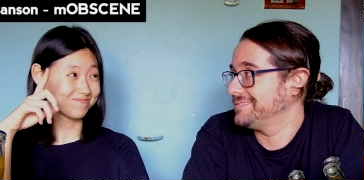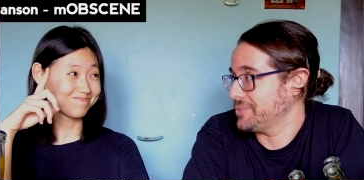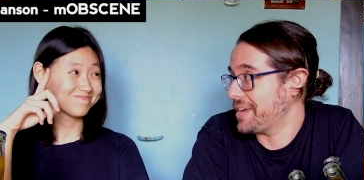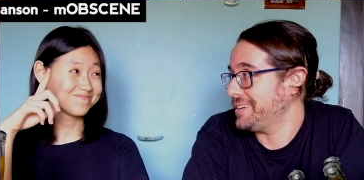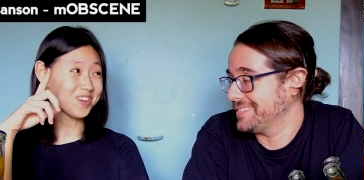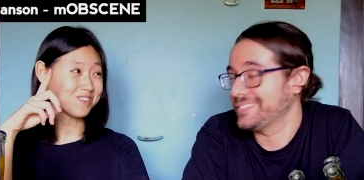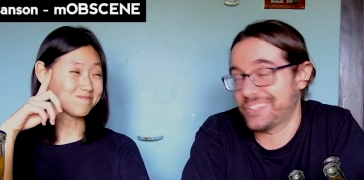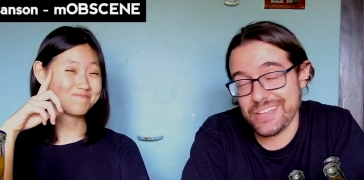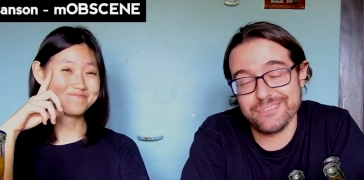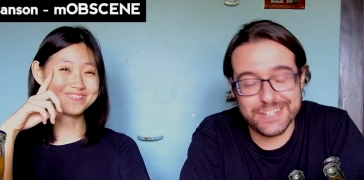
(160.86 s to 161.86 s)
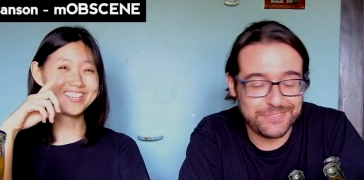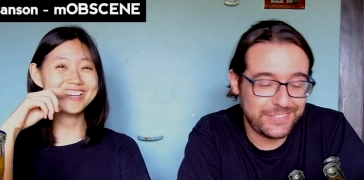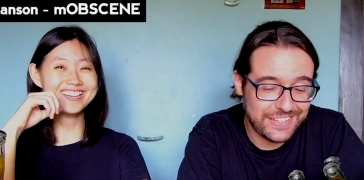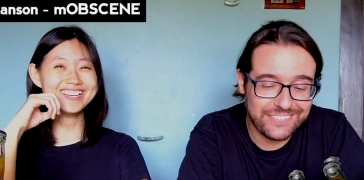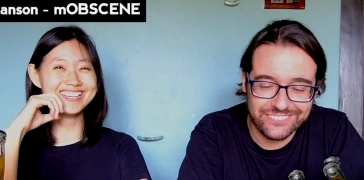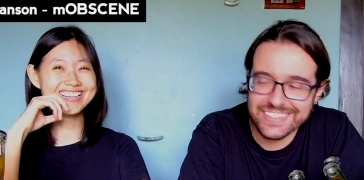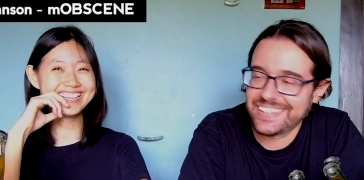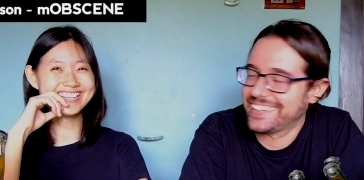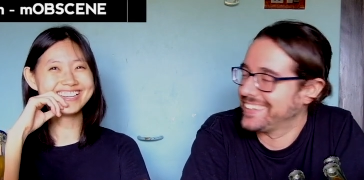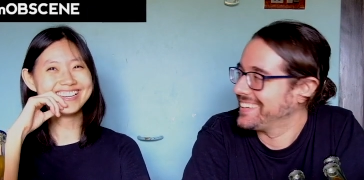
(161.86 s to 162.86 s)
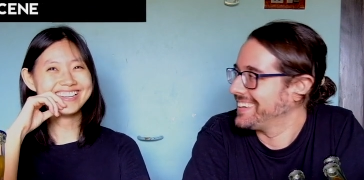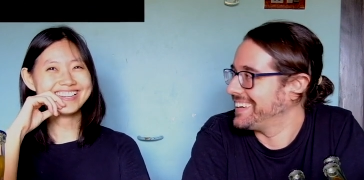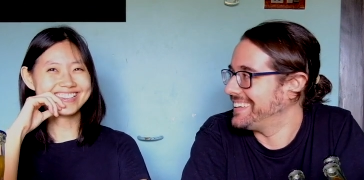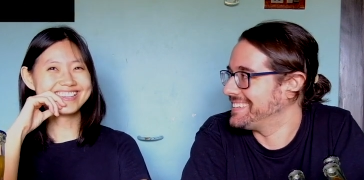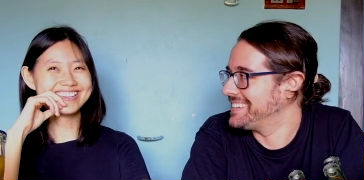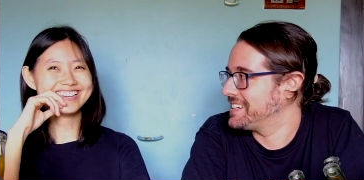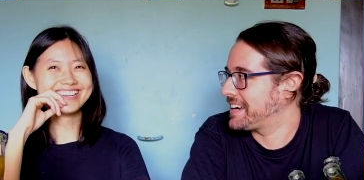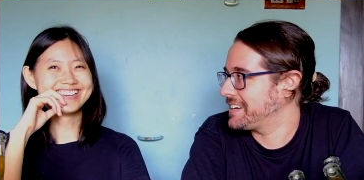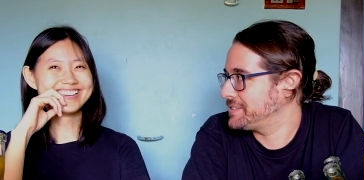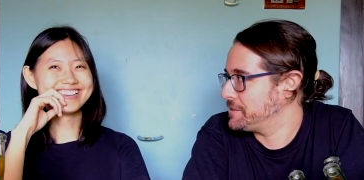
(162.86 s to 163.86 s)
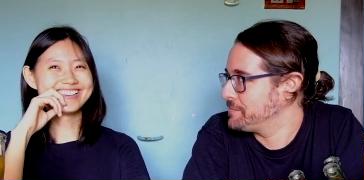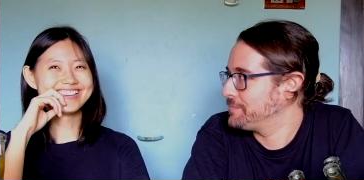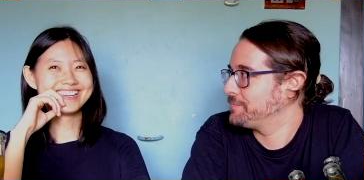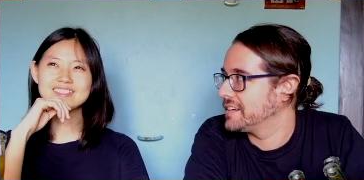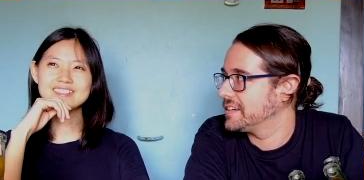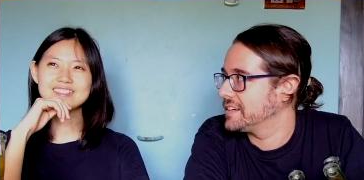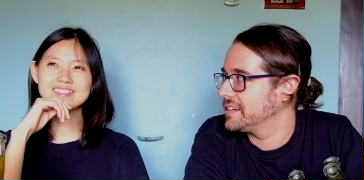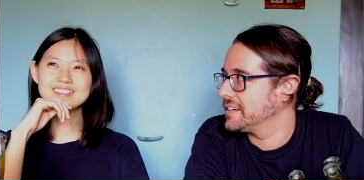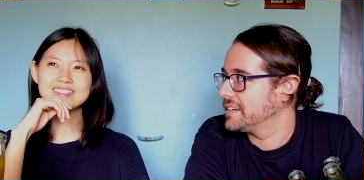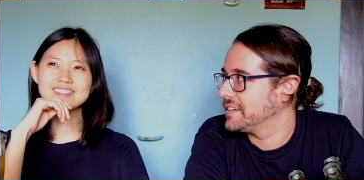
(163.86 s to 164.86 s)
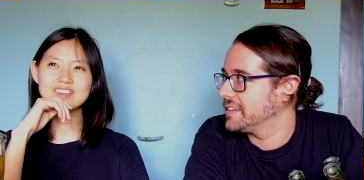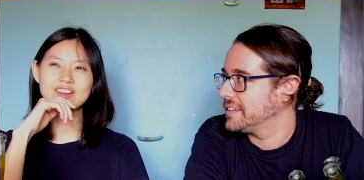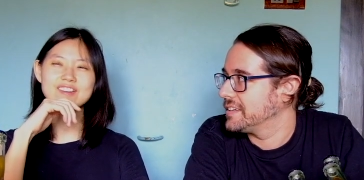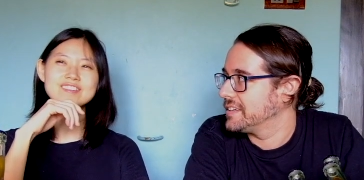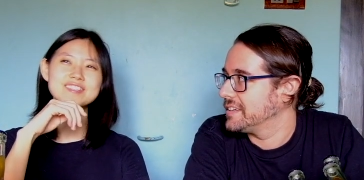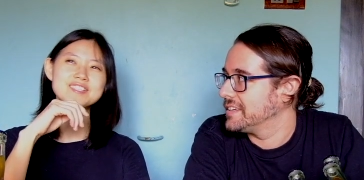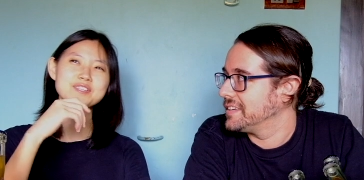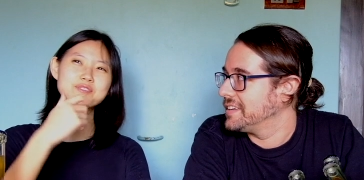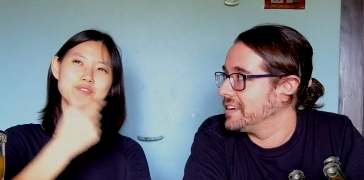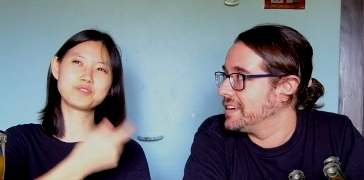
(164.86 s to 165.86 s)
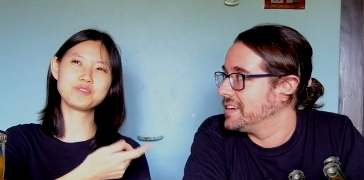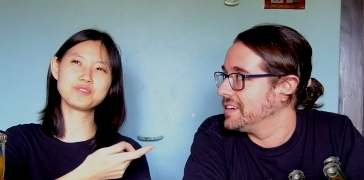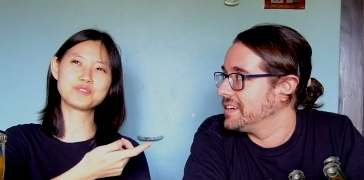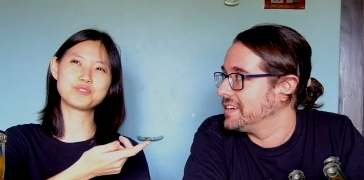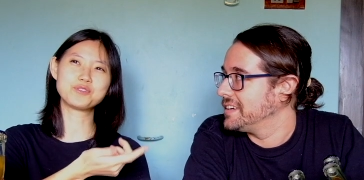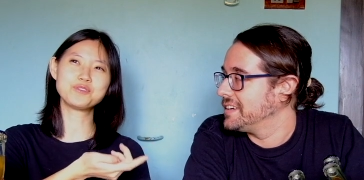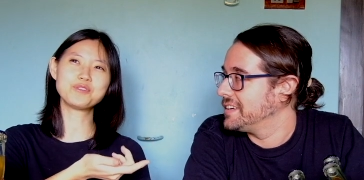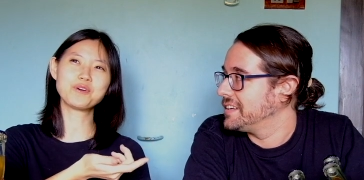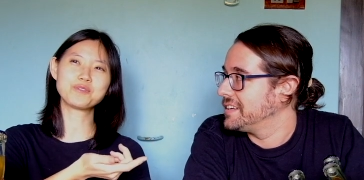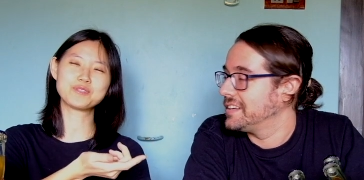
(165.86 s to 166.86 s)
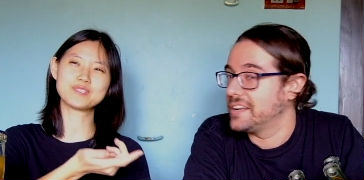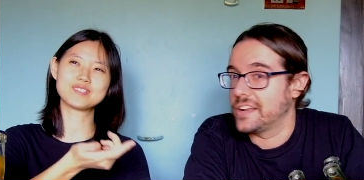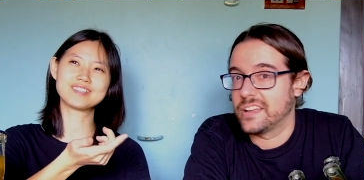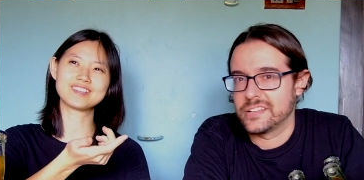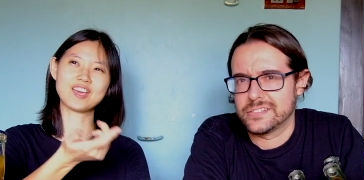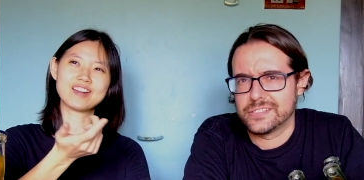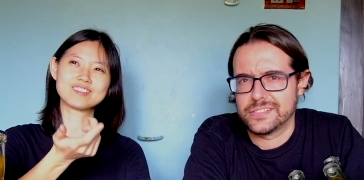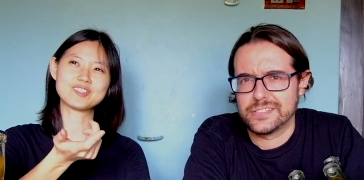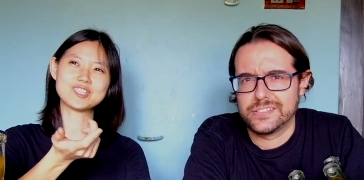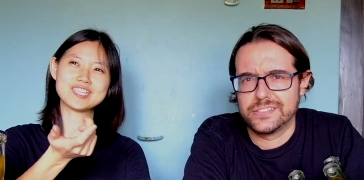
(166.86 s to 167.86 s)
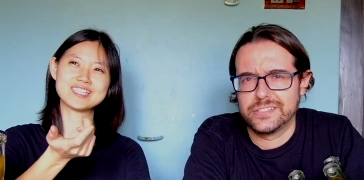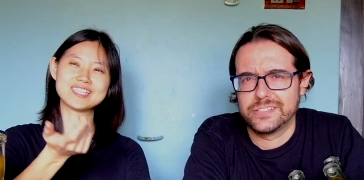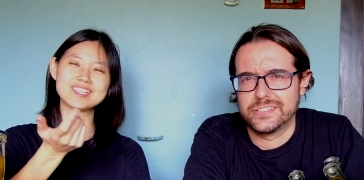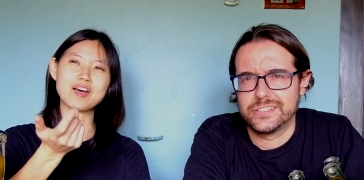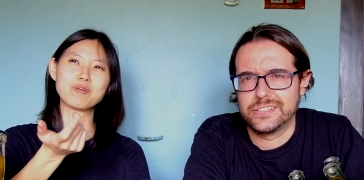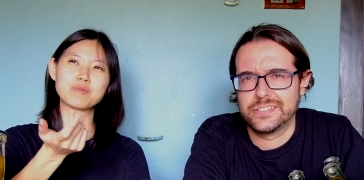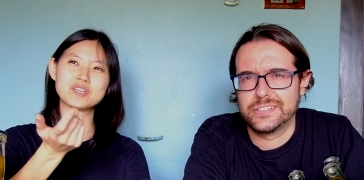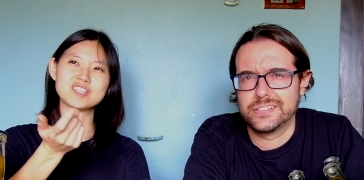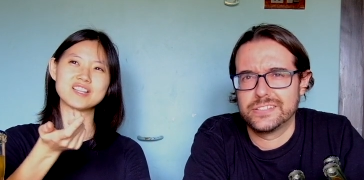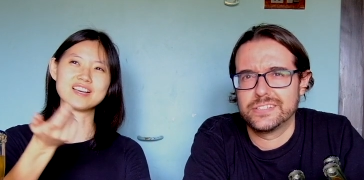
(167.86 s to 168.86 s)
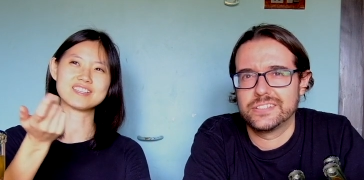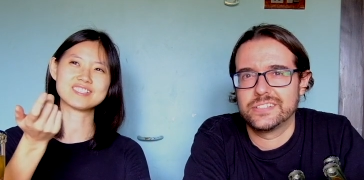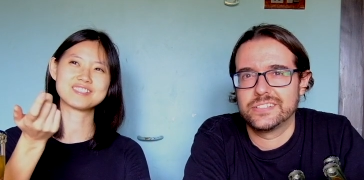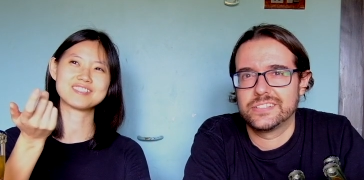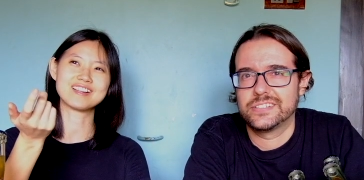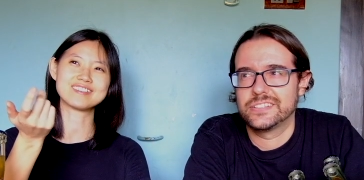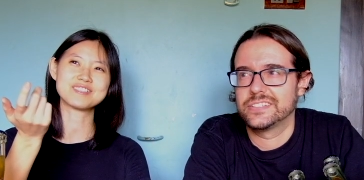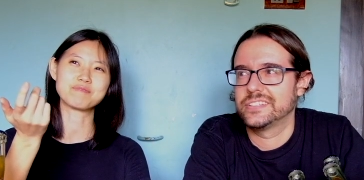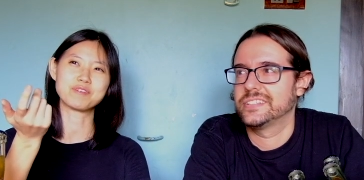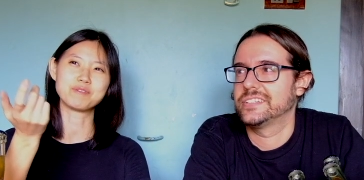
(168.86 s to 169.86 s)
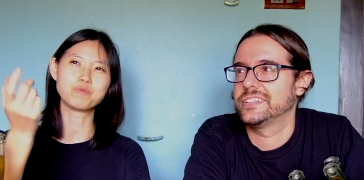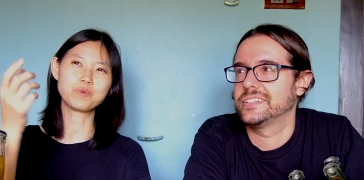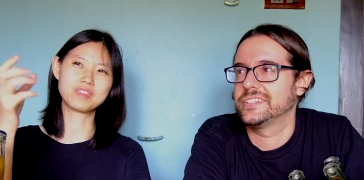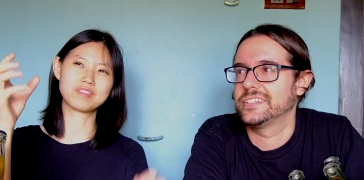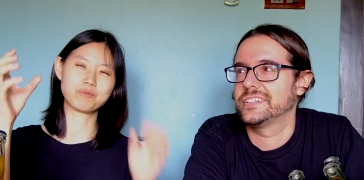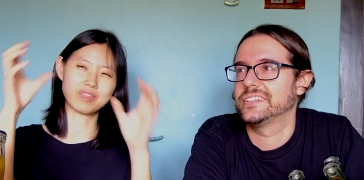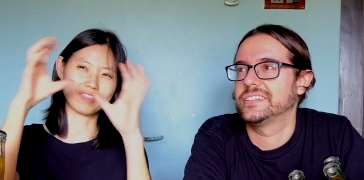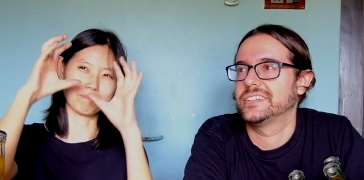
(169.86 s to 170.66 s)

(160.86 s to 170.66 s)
Speaker 1: Okay, okay, whatever. Yeah. And the character?
Speaker 2: The character is. Do you do you know the the characters in the Star Wars the last last film with with the